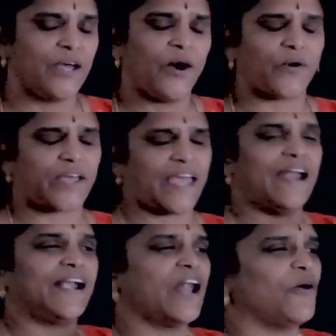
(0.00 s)
Okay,
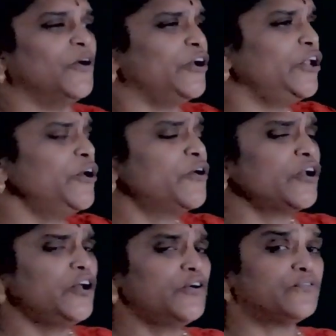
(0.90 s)
now
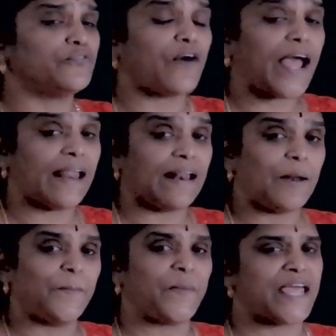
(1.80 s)
nucleophile
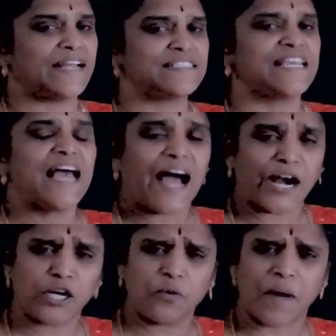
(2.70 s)
means
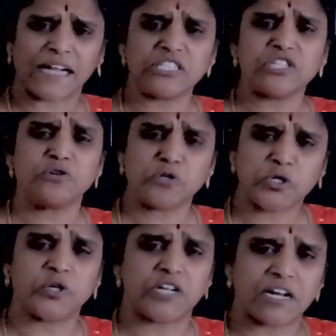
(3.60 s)
at once you
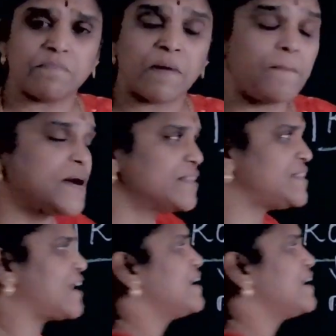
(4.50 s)
should remember that